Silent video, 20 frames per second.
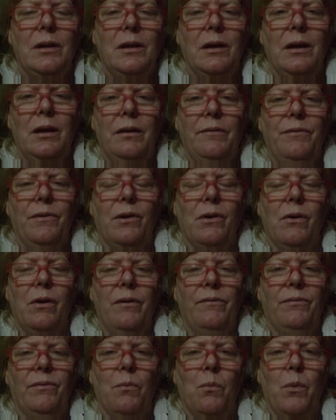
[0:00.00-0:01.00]
if you're
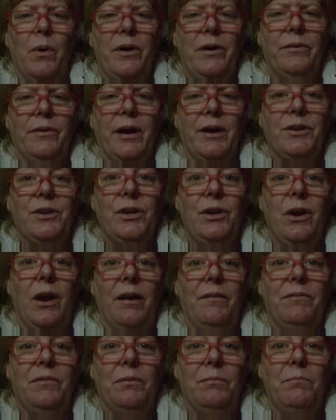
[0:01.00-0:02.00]
going from one direction, you
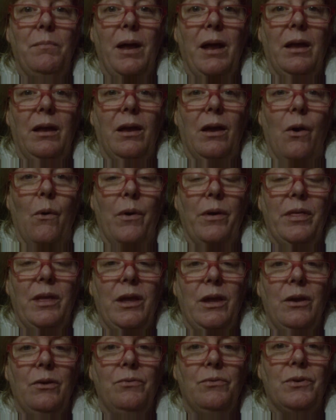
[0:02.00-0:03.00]
have to go on the
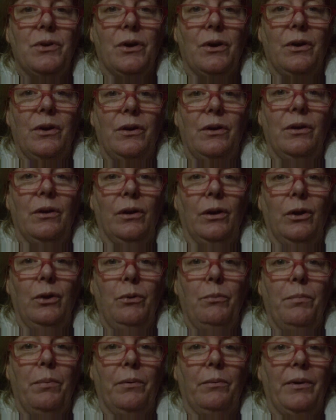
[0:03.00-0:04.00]
U-turn
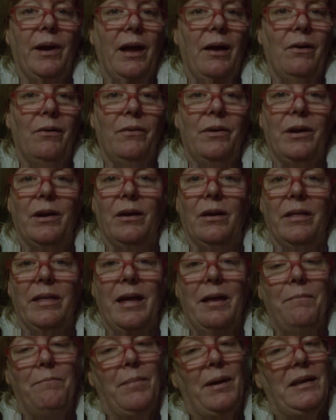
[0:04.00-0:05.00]
loop around and all
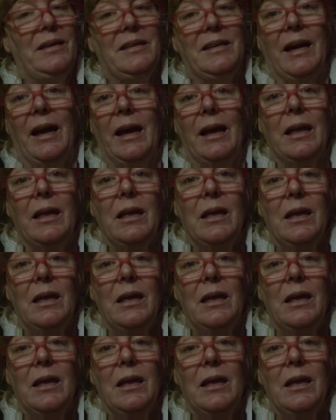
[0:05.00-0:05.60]
that. But